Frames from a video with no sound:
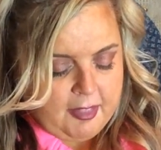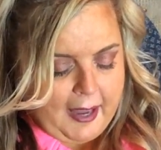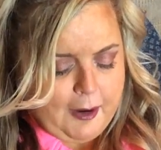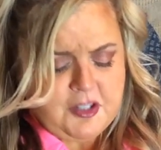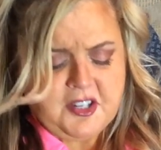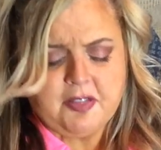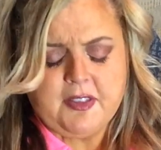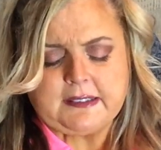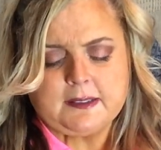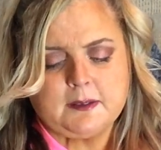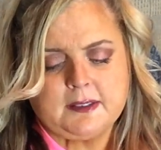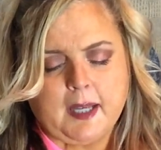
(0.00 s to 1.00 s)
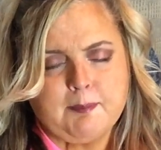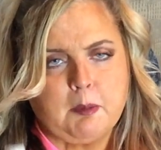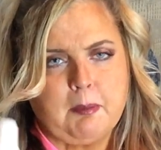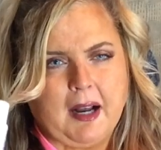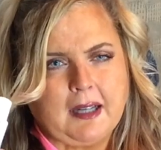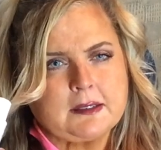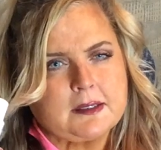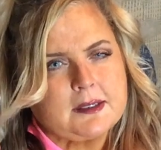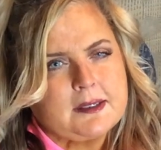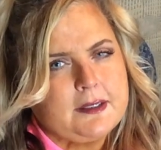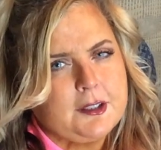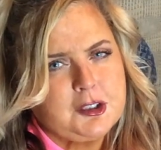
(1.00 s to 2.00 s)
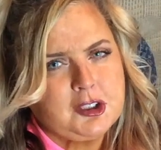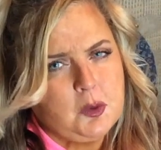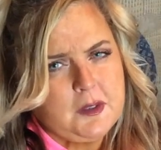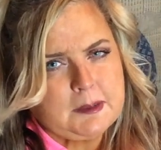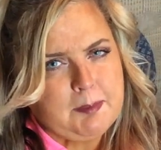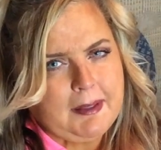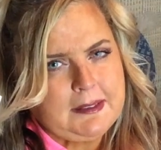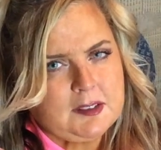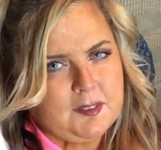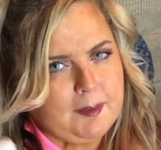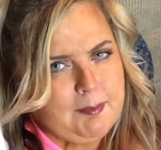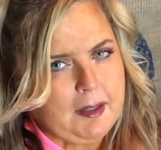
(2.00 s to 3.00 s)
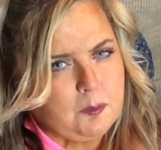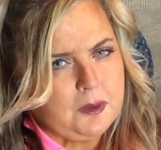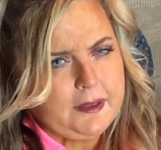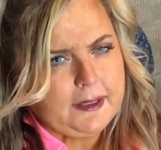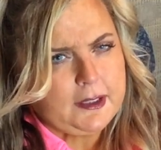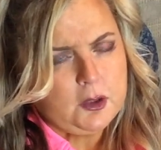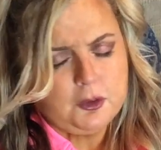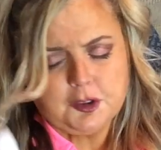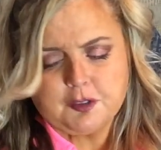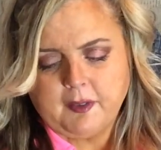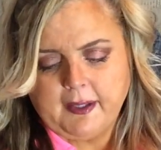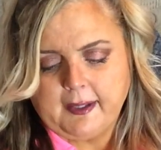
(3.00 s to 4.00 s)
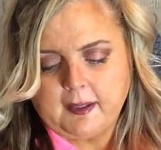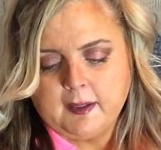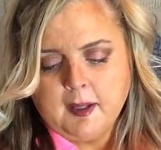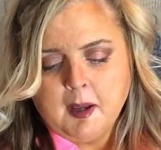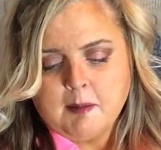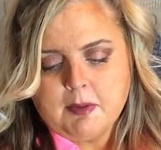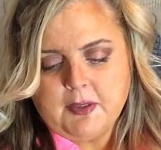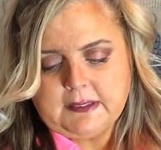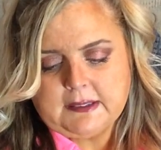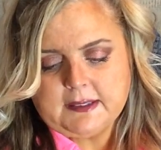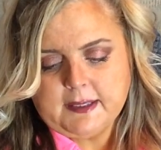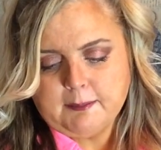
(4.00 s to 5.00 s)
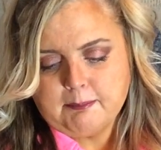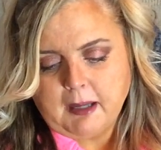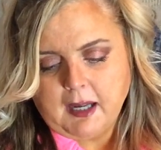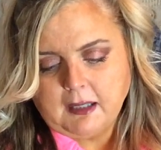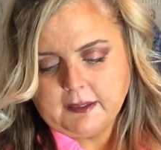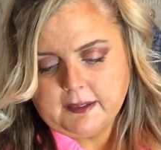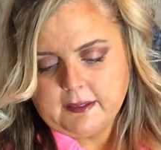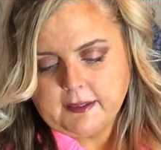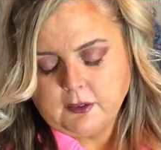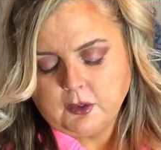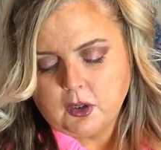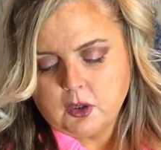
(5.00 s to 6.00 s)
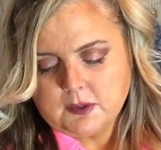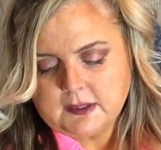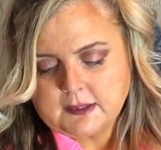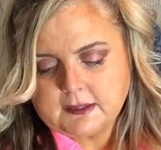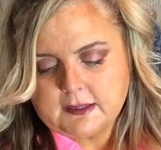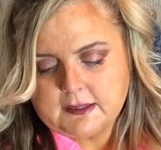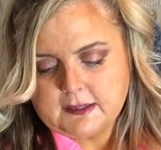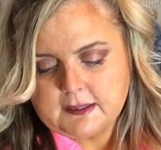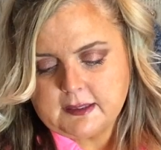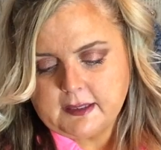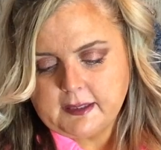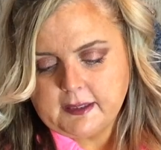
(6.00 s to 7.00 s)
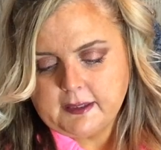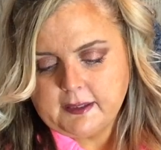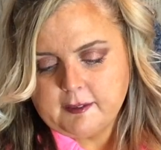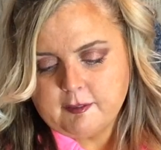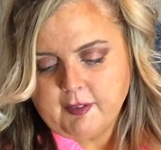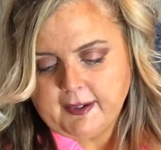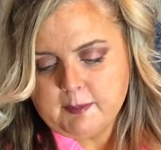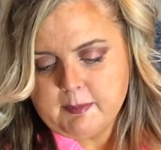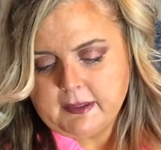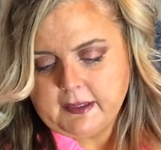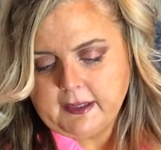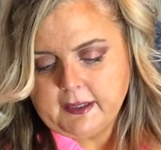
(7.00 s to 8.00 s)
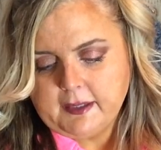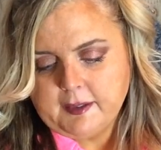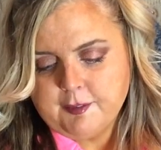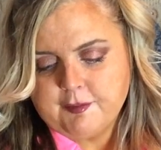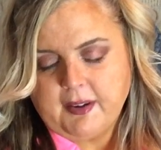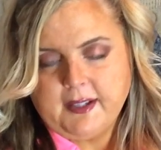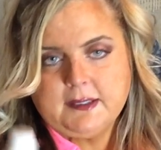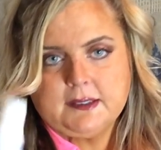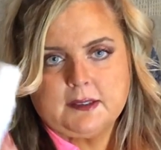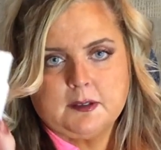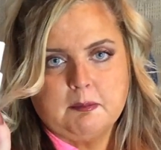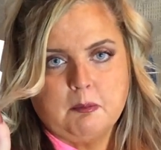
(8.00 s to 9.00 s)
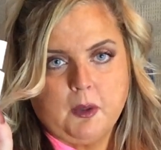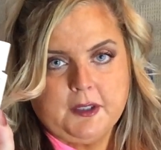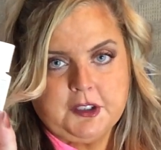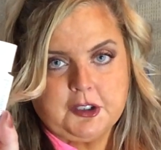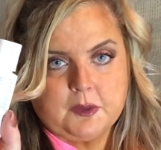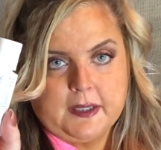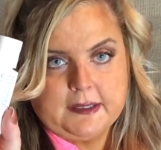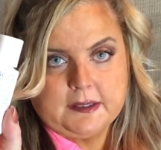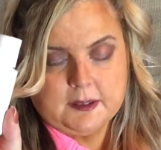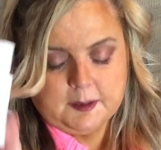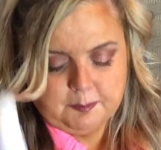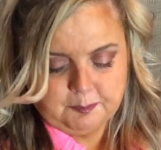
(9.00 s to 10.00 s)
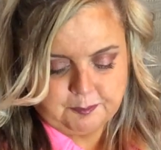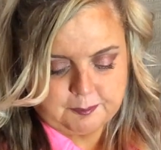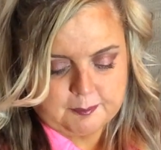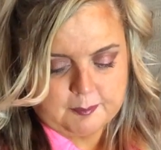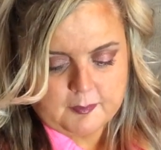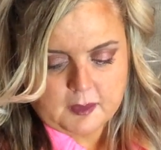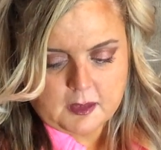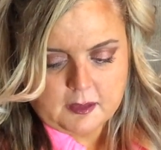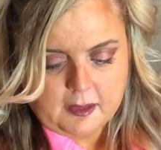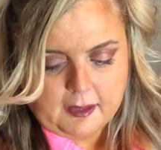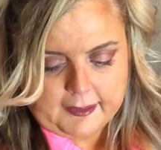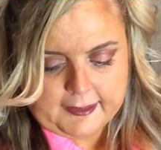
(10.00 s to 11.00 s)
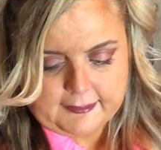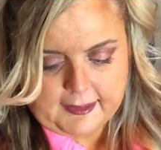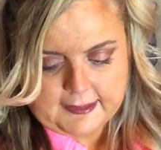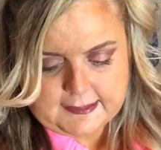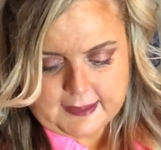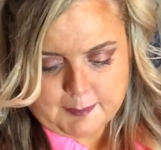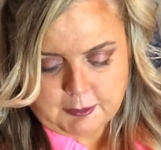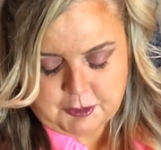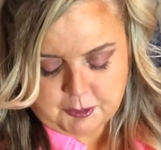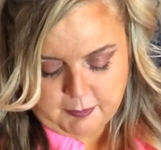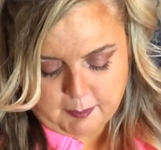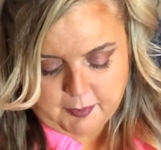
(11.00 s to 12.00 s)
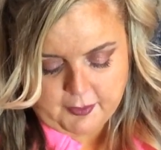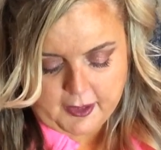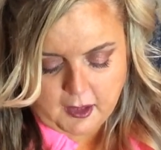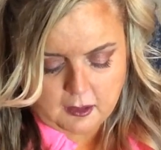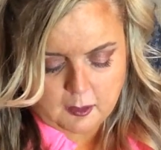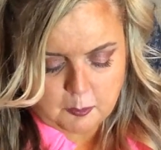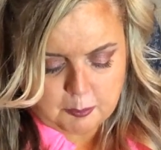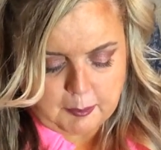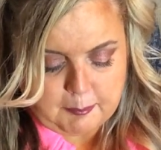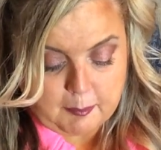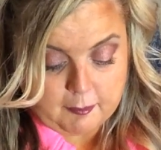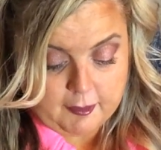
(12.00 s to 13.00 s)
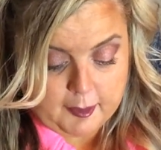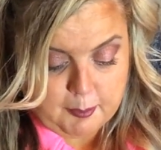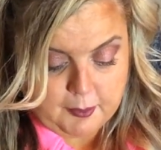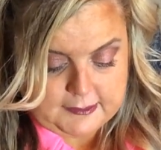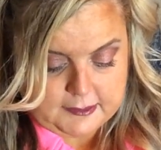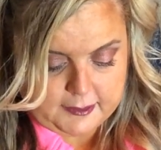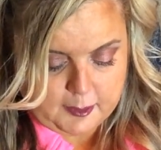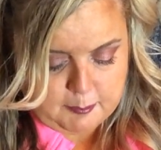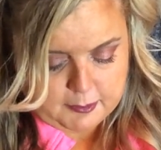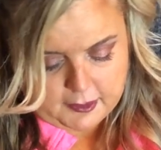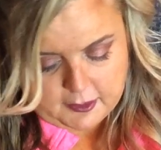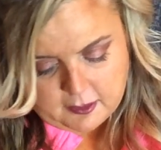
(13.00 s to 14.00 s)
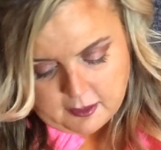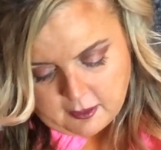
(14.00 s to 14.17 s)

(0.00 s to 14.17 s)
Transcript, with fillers: I always get these in sample boxes and they're so expensive and I'm not really a huge fan. But this is the Malin and Goetz. This is the Vitamin E Face Moisturizer. I get a lot of samples from them and they are a, a very pricey company.